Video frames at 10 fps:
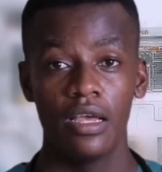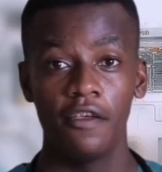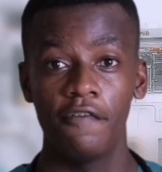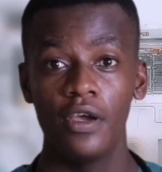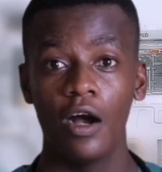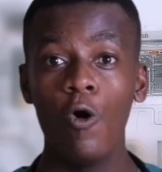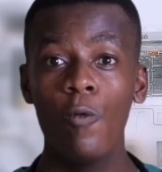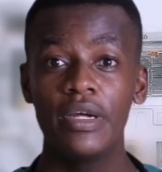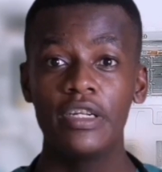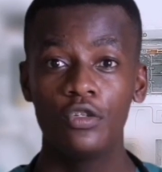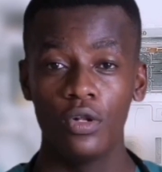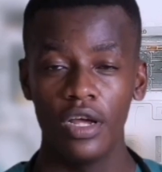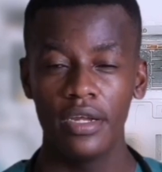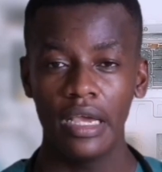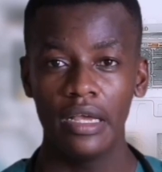if you're open to
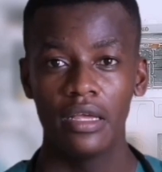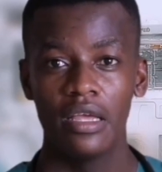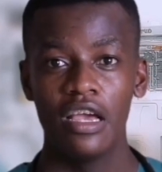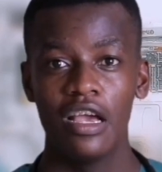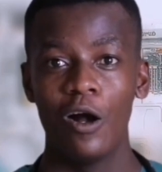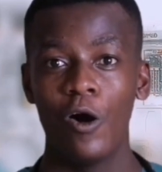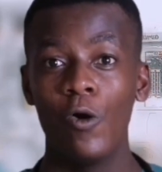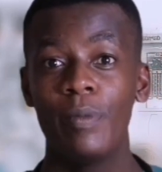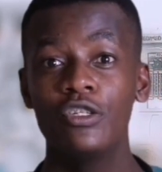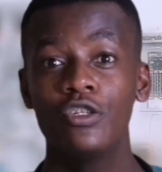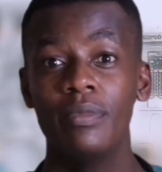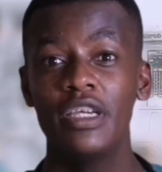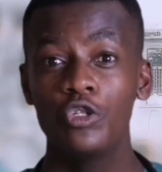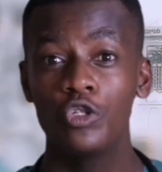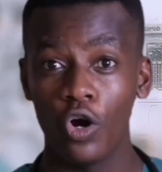learning, open to
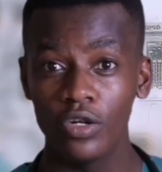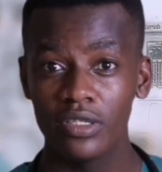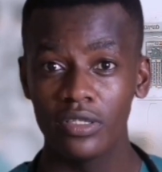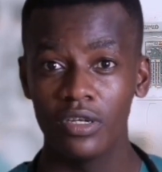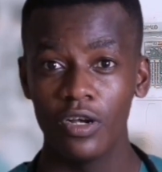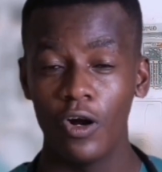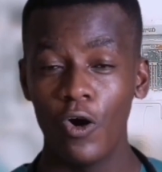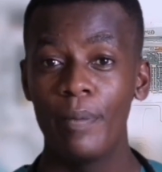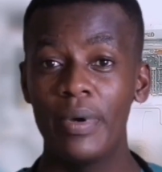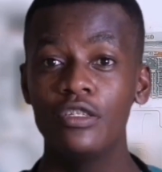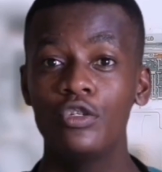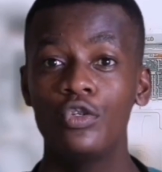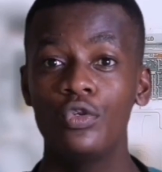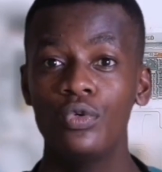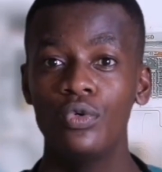being taught, open
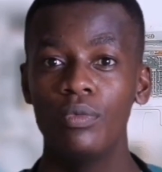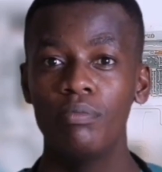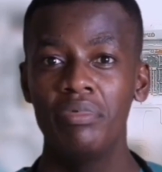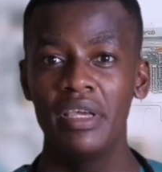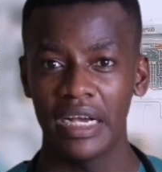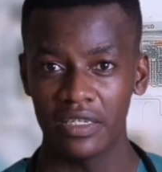to being